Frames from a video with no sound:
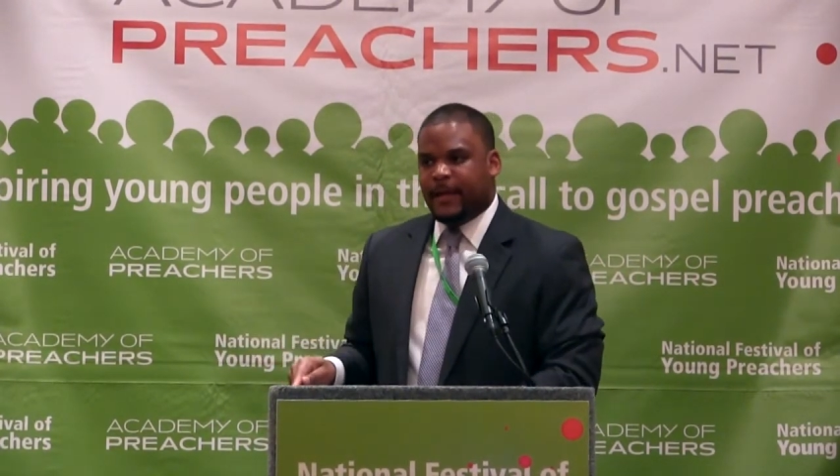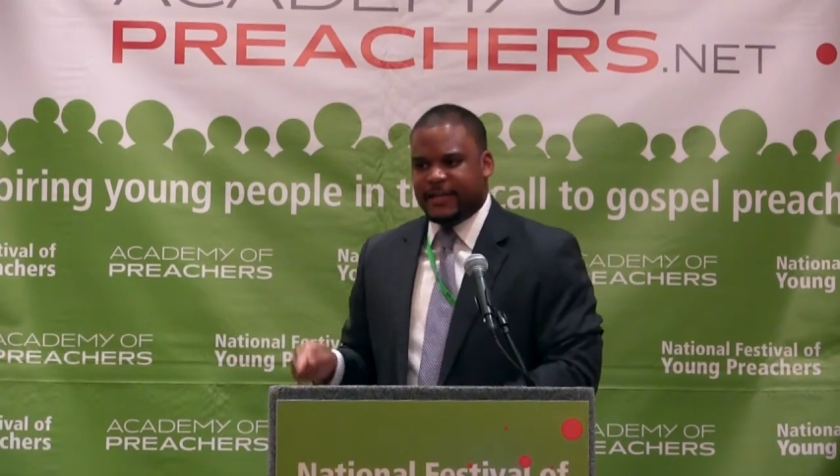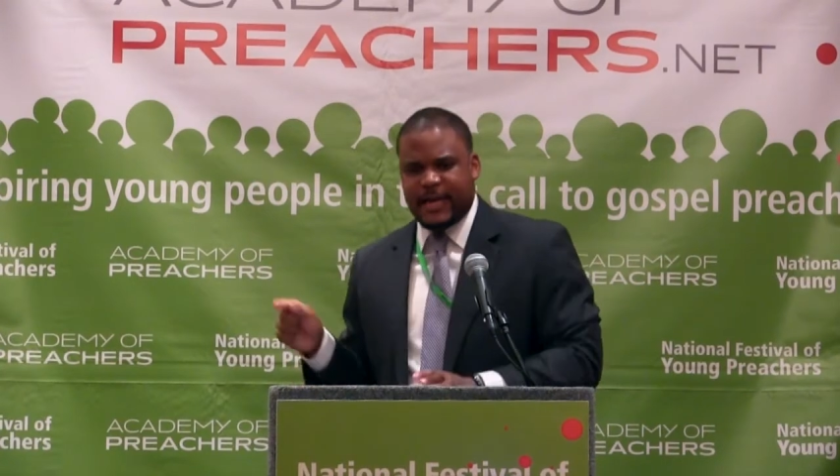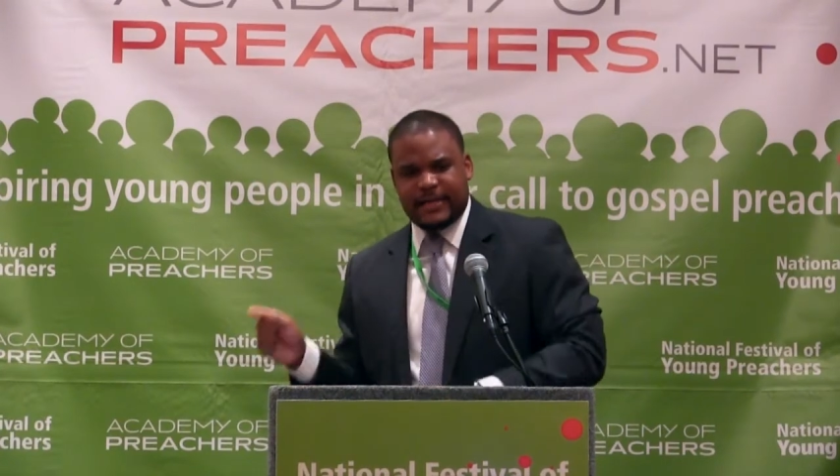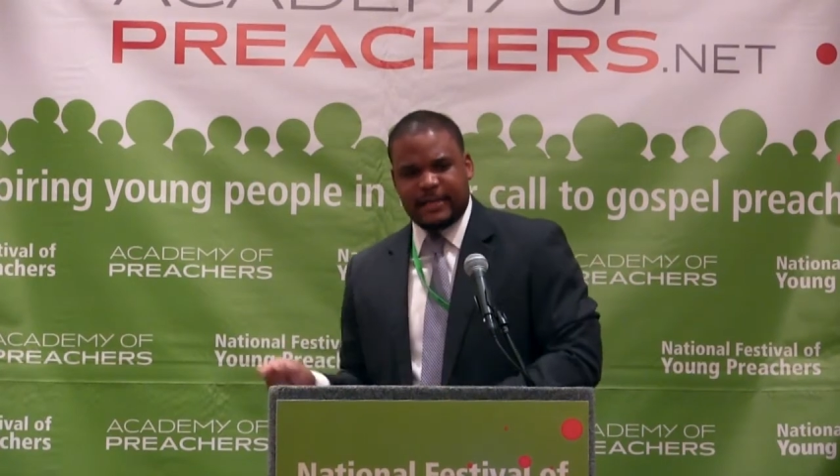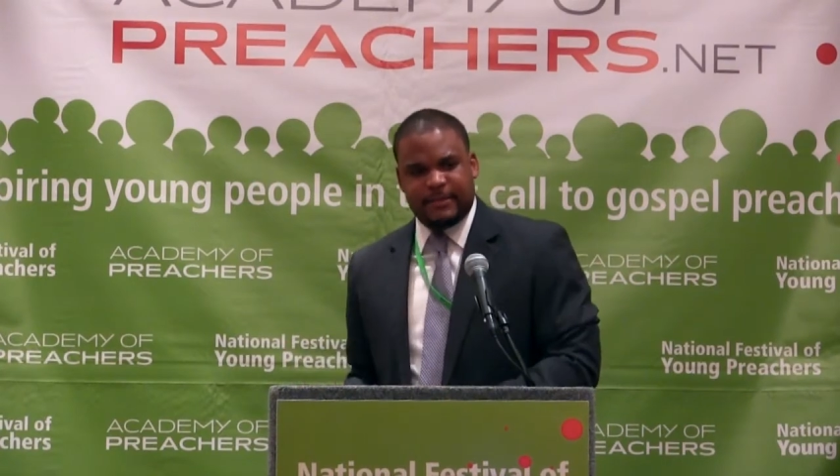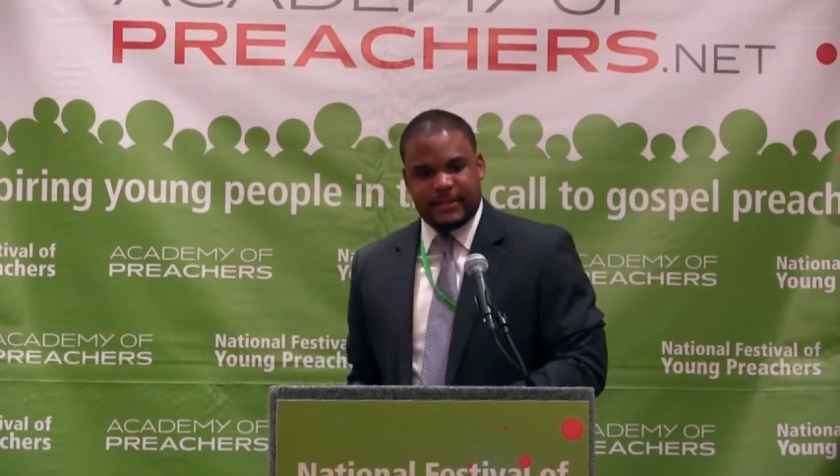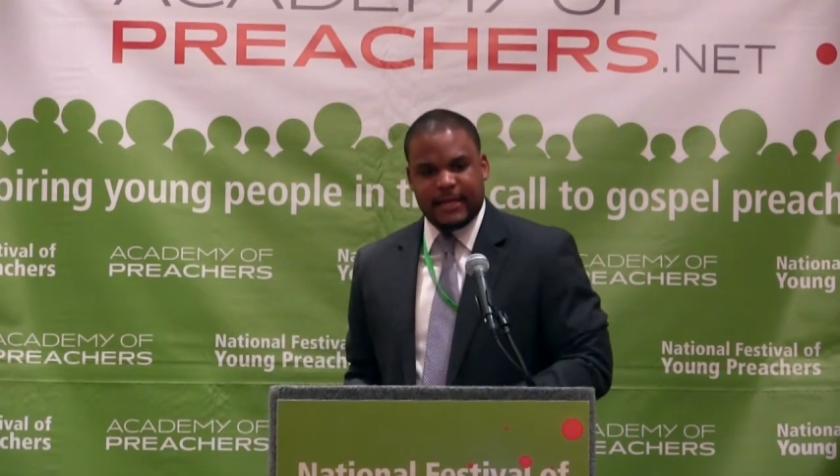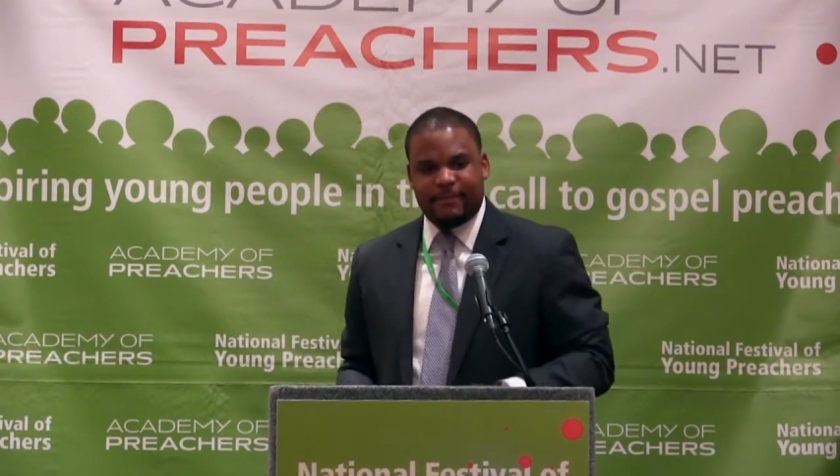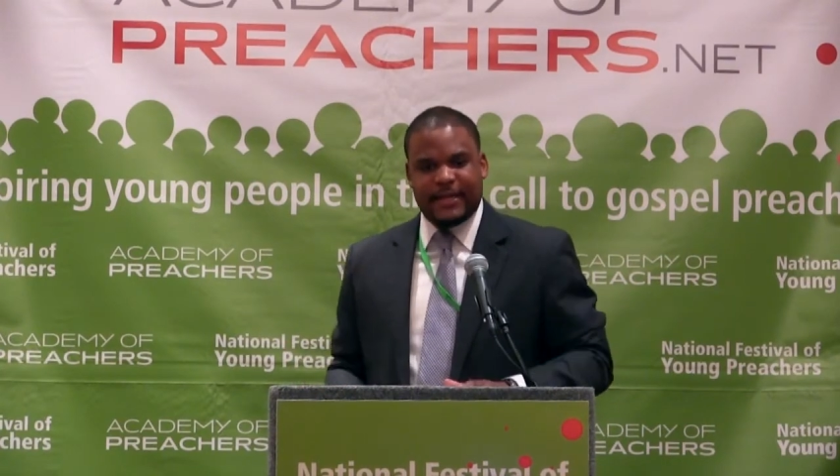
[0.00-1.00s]
As I attempt to
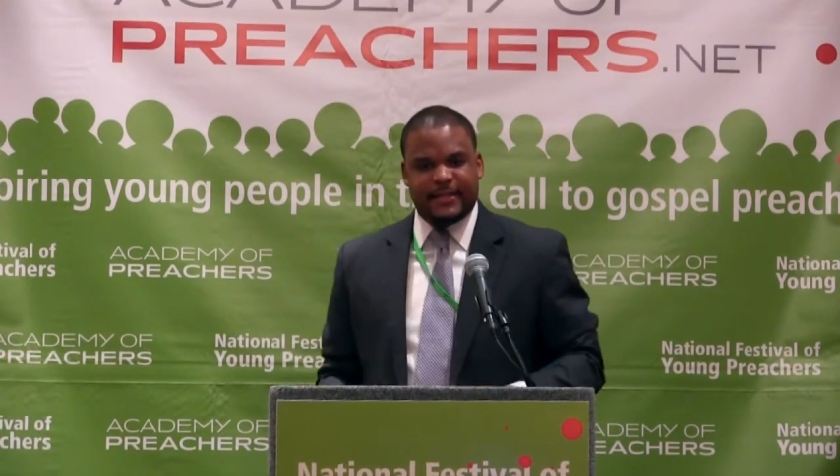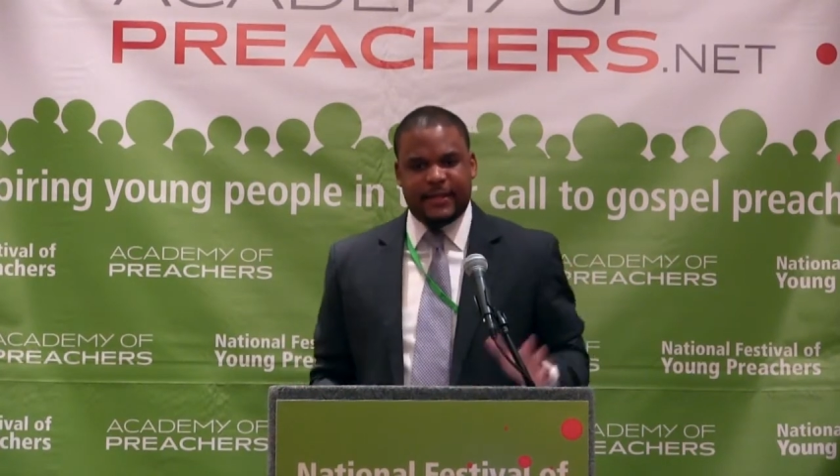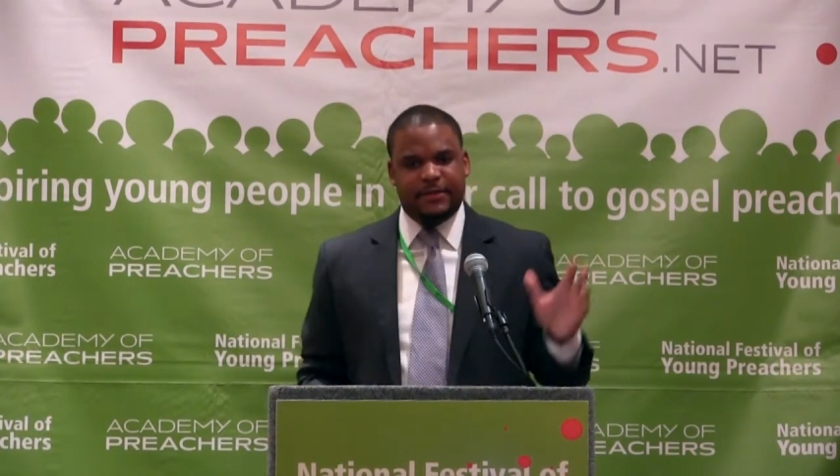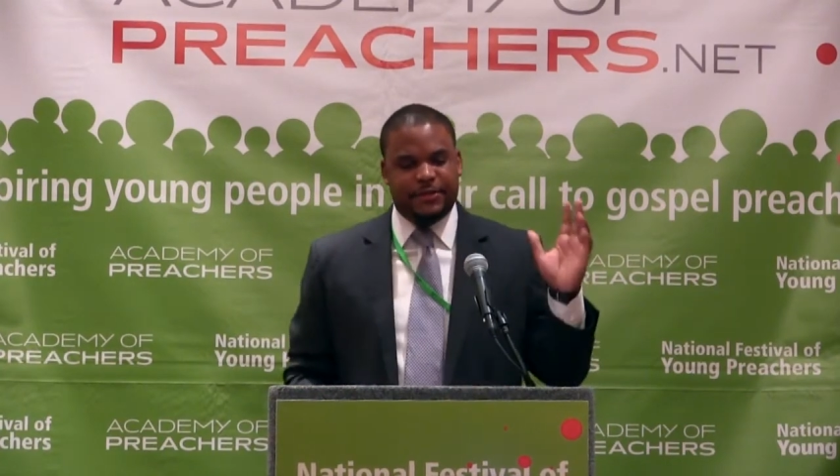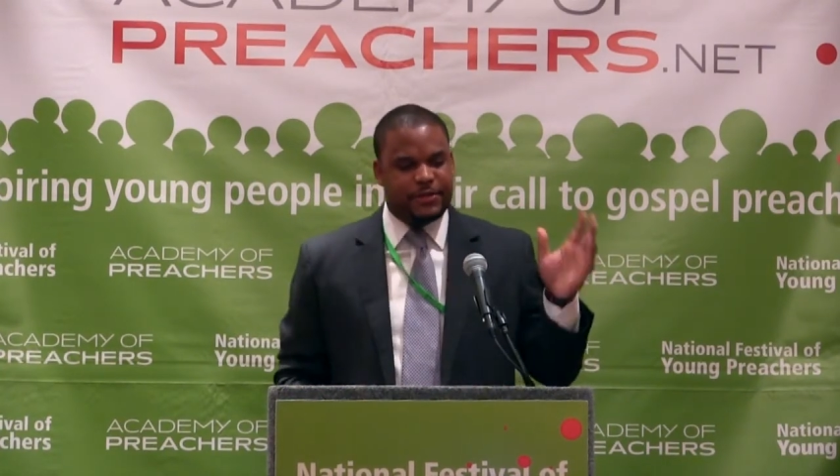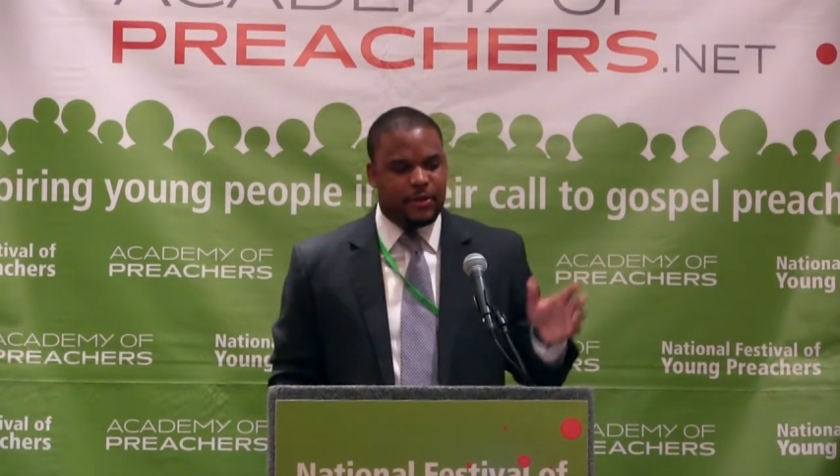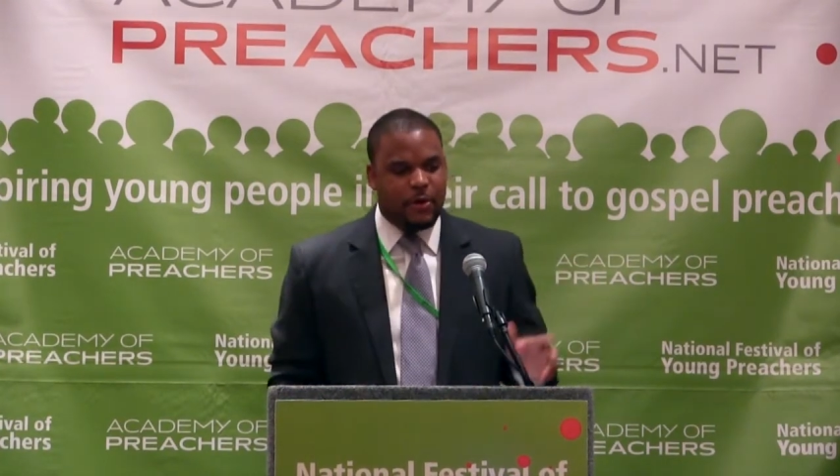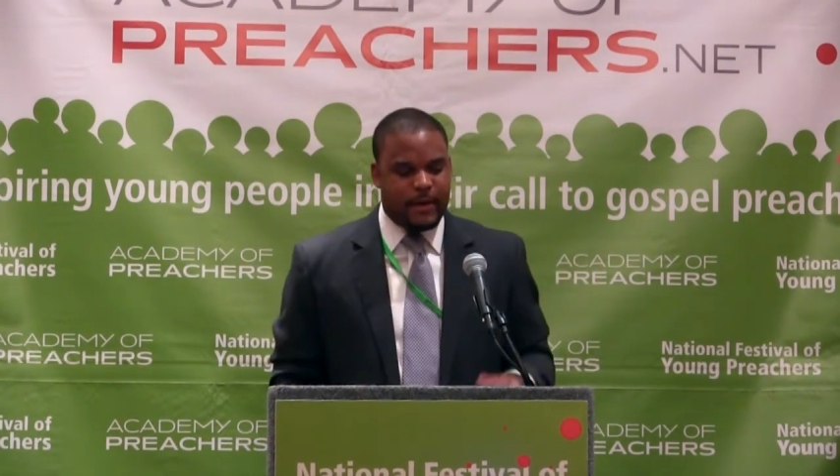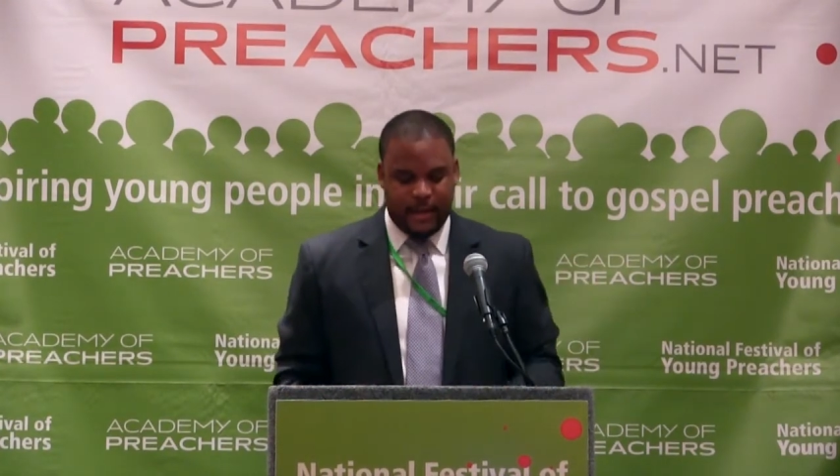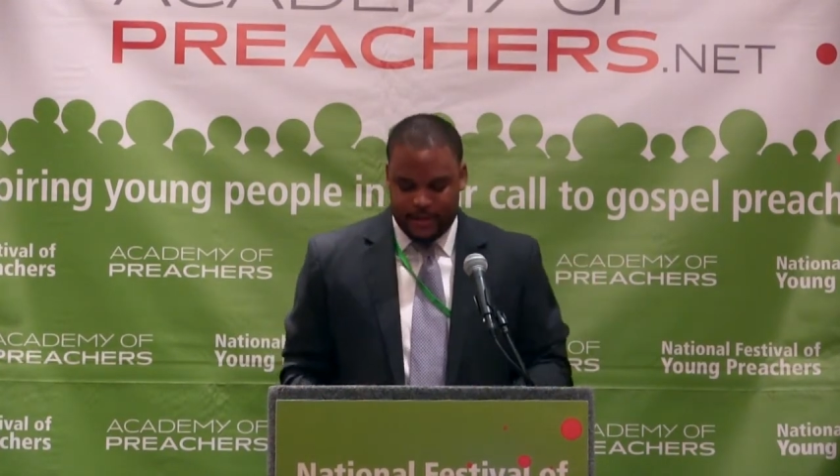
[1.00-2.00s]
take my seat, there's a
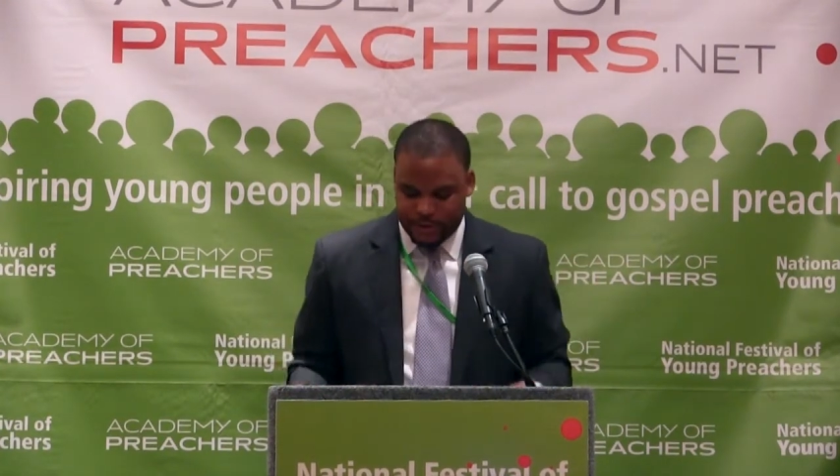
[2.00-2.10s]
story.